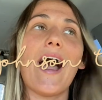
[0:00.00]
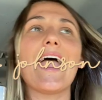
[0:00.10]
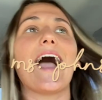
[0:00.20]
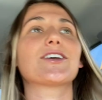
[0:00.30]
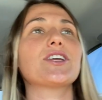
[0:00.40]
I
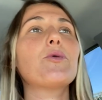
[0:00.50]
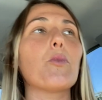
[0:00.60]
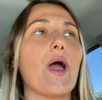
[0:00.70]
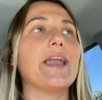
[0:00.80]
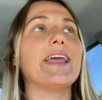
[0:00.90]
actually
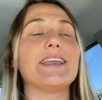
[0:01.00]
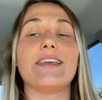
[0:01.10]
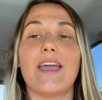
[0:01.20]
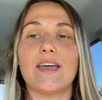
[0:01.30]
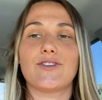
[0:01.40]
went
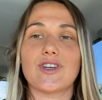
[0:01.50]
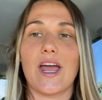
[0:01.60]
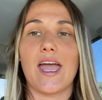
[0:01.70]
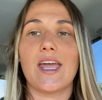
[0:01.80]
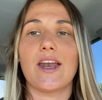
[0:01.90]
in
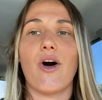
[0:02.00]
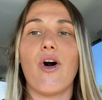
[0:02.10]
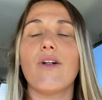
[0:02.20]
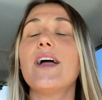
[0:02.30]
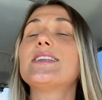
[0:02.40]
yesterday and
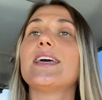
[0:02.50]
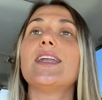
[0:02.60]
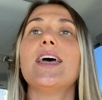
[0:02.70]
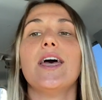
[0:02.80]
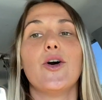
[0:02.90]
all I
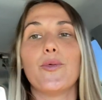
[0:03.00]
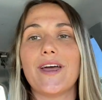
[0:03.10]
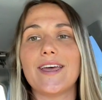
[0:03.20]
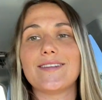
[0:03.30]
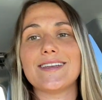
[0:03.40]
did
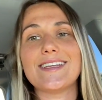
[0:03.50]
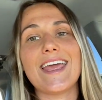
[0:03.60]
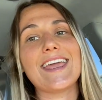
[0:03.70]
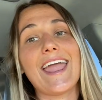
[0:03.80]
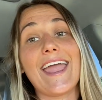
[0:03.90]
was
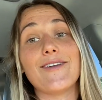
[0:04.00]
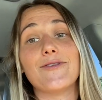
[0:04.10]
take a